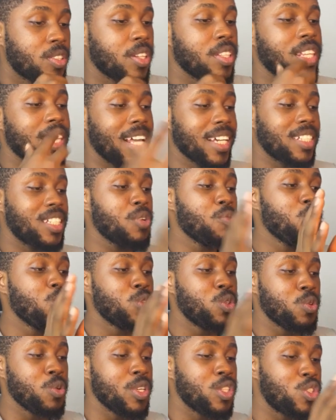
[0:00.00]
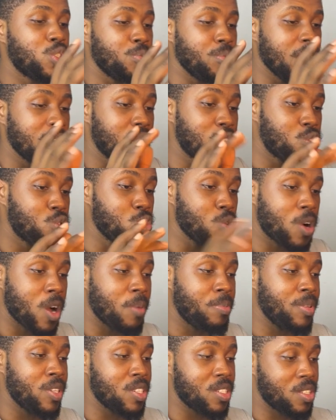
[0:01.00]
So the next thing we'll do is to make two
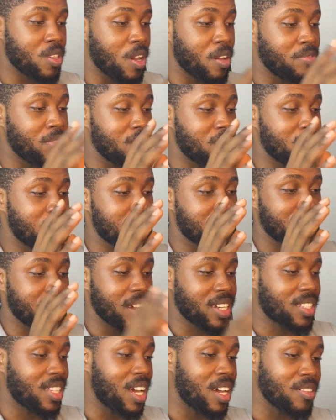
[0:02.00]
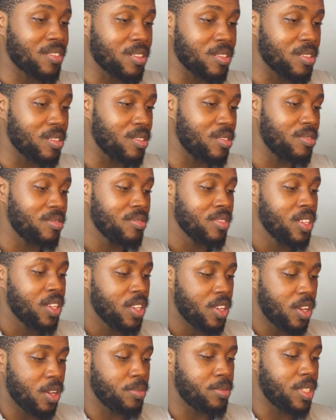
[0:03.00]
copies of this rectangle
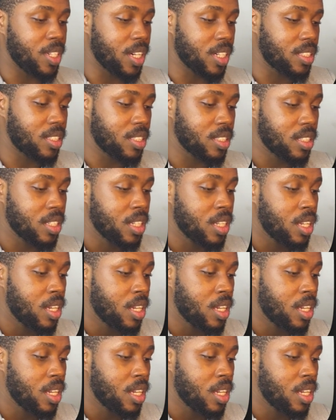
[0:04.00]
object.